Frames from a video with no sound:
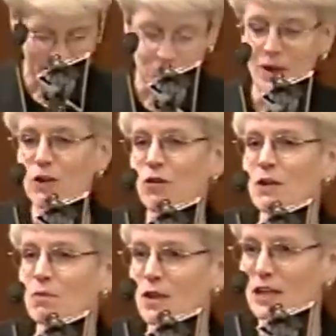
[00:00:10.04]
It's my
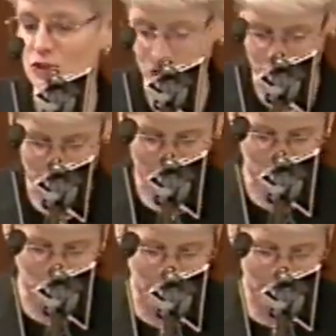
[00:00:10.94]
great pleasure
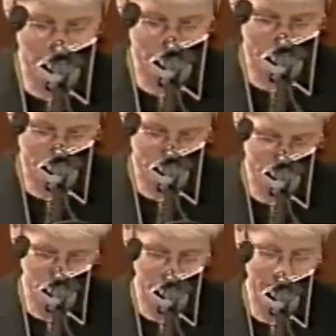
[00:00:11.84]
to welcome you
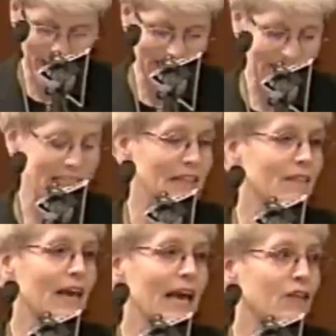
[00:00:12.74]
to our
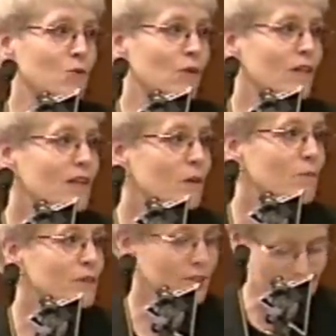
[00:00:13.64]
eighteenth annual
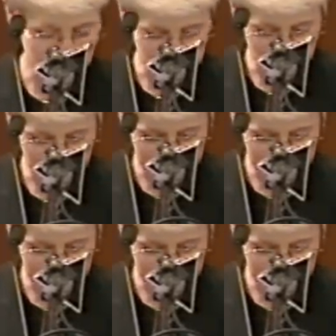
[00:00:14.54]
presidential